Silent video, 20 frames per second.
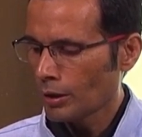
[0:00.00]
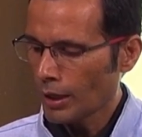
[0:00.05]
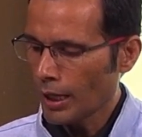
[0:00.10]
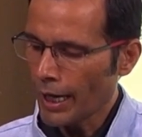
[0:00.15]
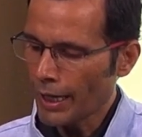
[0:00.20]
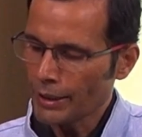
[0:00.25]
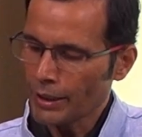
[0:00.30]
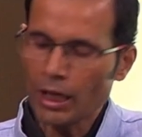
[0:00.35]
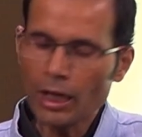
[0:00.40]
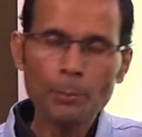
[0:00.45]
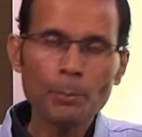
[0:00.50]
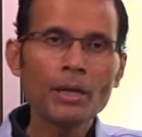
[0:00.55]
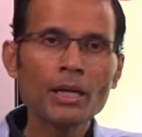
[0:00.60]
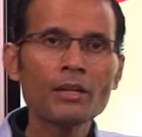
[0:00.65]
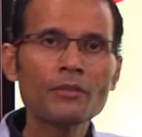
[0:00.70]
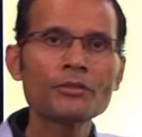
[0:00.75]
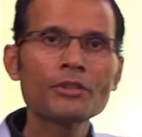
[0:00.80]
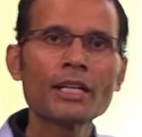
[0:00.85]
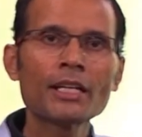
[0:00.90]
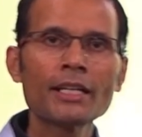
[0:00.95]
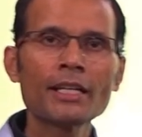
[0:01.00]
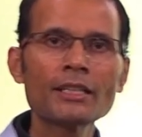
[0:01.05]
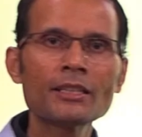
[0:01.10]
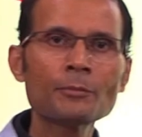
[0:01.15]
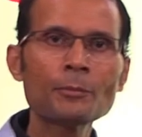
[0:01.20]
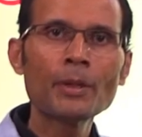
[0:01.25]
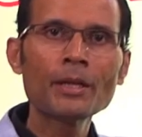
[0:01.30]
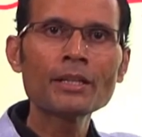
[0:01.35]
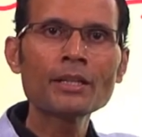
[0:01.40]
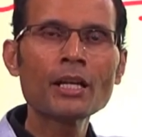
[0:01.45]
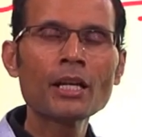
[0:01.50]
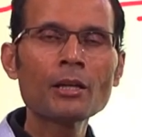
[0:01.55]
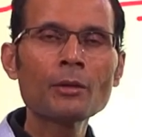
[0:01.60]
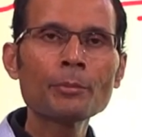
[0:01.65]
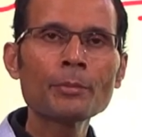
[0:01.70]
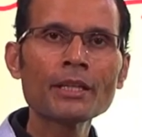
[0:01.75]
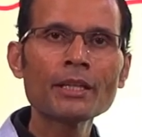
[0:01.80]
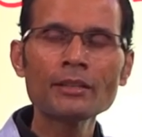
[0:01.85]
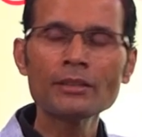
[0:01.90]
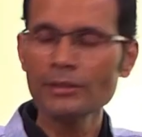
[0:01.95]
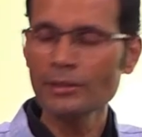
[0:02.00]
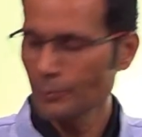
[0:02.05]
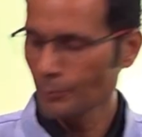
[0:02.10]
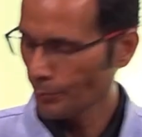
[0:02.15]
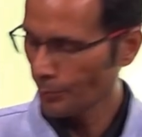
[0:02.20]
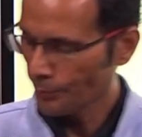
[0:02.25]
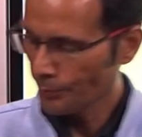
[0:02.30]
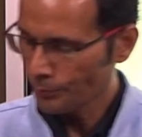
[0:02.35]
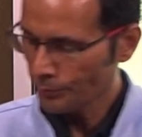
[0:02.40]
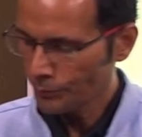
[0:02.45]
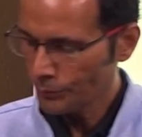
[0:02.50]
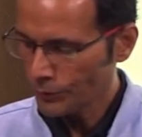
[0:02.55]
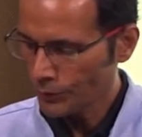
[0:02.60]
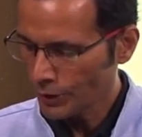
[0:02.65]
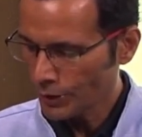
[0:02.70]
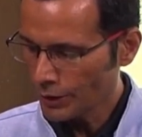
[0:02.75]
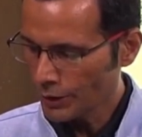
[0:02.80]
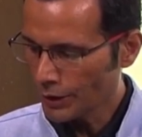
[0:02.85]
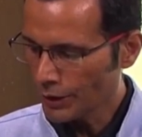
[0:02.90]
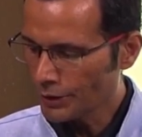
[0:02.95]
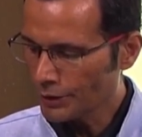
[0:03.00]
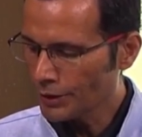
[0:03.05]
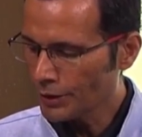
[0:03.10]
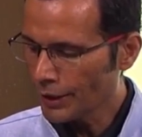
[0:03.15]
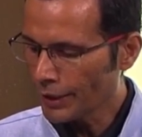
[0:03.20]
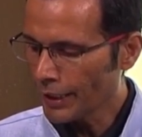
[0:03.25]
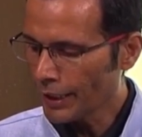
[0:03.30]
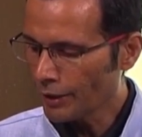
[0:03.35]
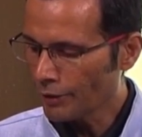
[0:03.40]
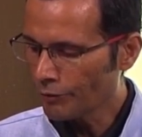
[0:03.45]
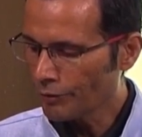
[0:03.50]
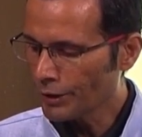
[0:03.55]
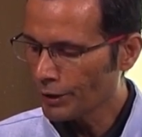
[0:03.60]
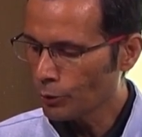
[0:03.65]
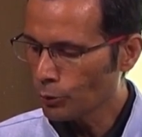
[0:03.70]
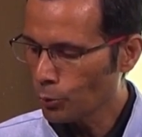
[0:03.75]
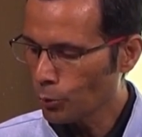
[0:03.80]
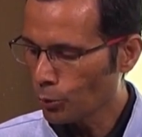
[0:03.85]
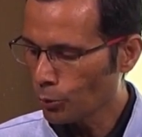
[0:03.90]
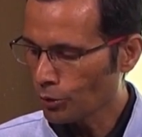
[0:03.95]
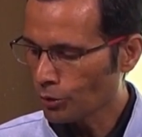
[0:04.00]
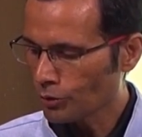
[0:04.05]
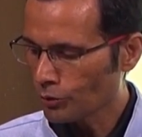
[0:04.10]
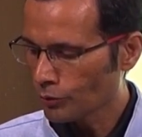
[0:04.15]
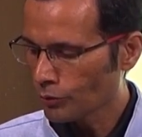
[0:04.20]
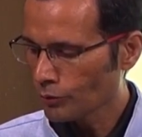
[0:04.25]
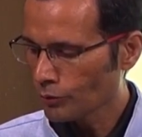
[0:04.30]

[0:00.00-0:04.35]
And above the his bundle means in the AV node,